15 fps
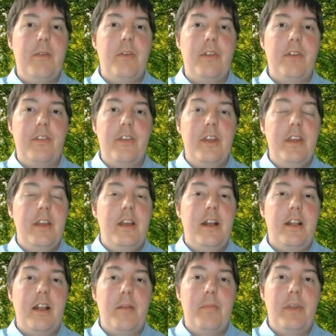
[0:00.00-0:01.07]
with
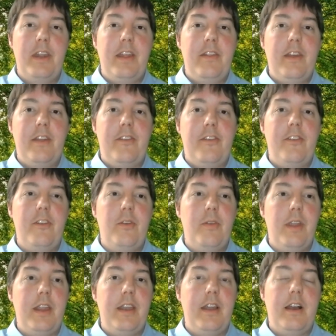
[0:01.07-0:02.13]
a company that's
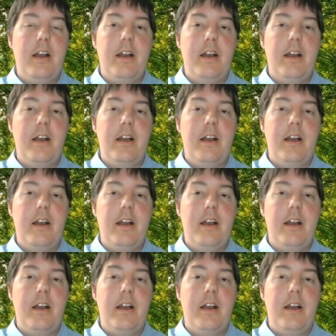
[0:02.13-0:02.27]
doing